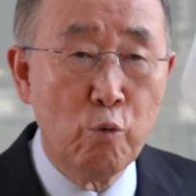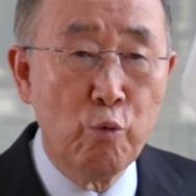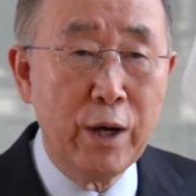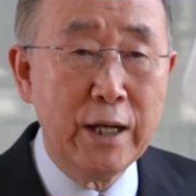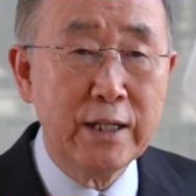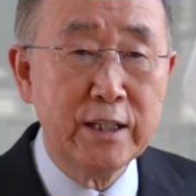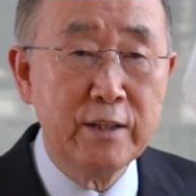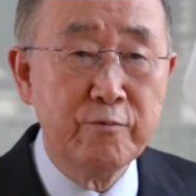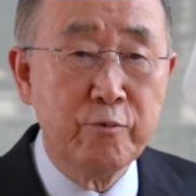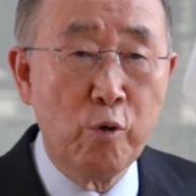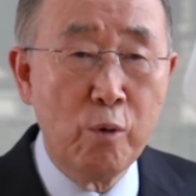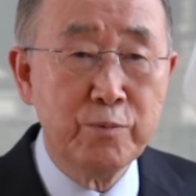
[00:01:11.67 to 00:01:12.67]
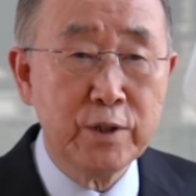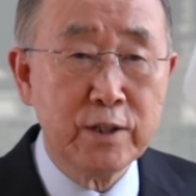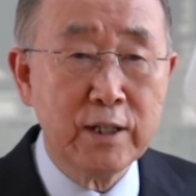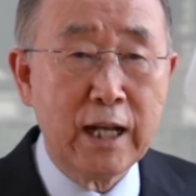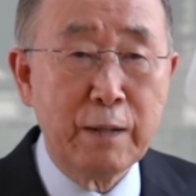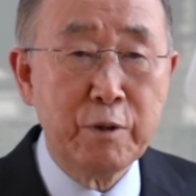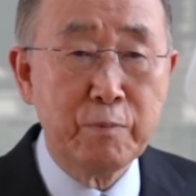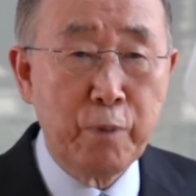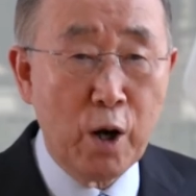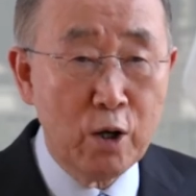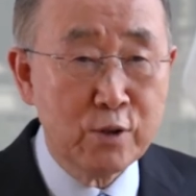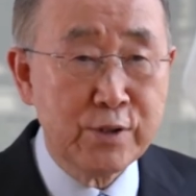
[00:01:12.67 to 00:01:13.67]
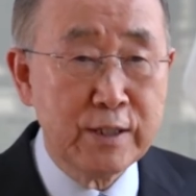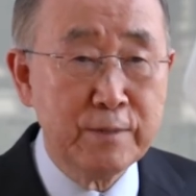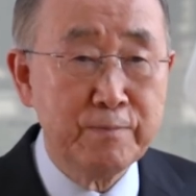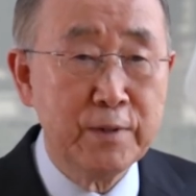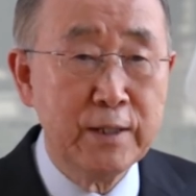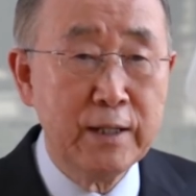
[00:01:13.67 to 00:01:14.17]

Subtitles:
well-informed climate policy,